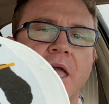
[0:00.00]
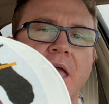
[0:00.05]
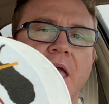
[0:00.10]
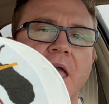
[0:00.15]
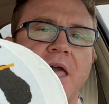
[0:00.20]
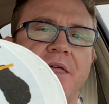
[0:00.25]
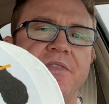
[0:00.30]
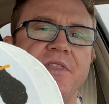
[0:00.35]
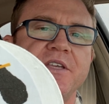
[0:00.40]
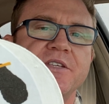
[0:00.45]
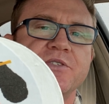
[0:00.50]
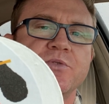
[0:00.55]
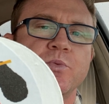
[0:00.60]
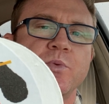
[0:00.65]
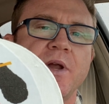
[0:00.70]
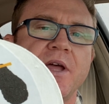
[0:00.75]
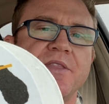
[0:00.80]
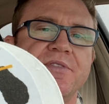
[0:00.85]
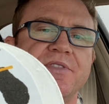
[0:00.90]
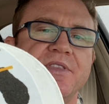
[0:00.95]
And this
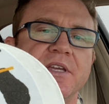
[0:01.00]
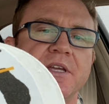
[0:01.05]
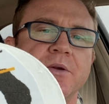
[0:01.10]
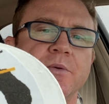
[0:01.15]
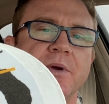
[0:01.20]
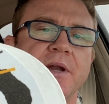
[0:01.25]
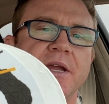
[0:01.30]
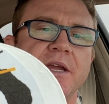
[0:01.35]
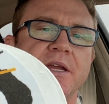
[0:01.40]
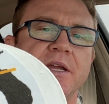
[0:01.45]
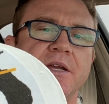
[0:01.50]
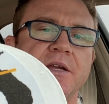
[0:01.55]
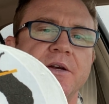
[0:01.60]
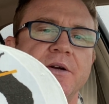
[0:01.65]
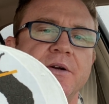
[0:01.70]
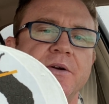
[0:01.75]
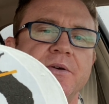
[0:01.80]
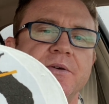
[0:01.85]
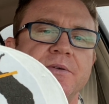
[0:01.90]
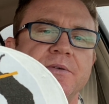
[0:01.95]
red thing right
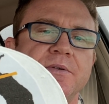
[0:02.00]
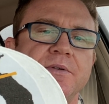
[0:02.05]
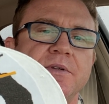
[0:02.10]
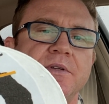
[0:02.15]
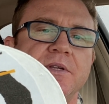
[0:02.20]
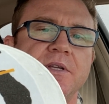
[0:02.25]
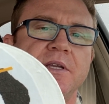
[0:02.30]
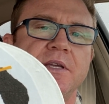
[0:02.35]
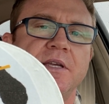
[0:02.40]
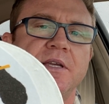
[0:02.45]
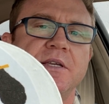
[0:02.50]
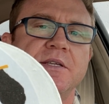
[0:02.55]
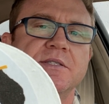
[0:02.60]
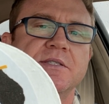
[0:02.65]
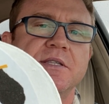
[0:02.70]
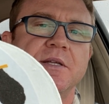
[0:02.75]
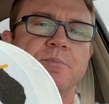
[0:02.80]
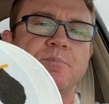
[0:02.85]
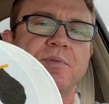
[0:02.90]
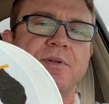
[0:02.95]
here is
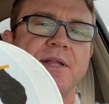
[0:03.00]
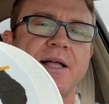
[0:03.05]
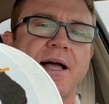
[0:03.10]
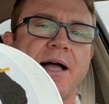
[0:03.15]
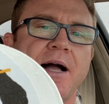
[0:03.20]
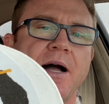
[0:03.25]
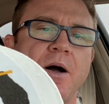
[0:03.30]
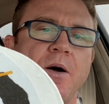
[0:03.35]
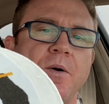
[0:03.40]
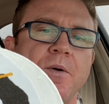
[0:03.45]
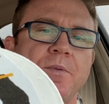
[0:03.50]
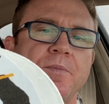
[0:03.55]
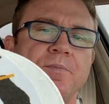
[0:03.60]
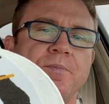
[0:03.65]
the plow.